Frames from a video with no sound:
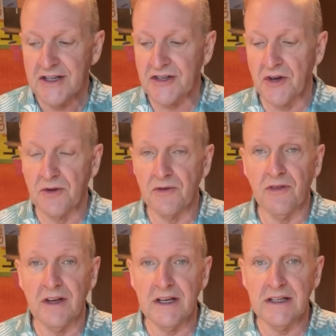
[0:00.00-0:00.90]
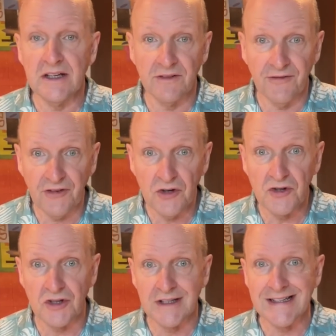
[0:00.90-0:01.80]
So the
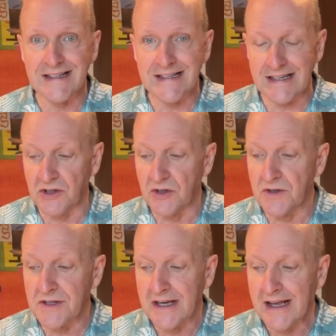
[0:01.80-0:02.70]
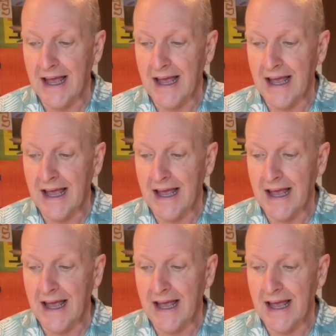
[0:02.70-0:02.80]
confusion continues.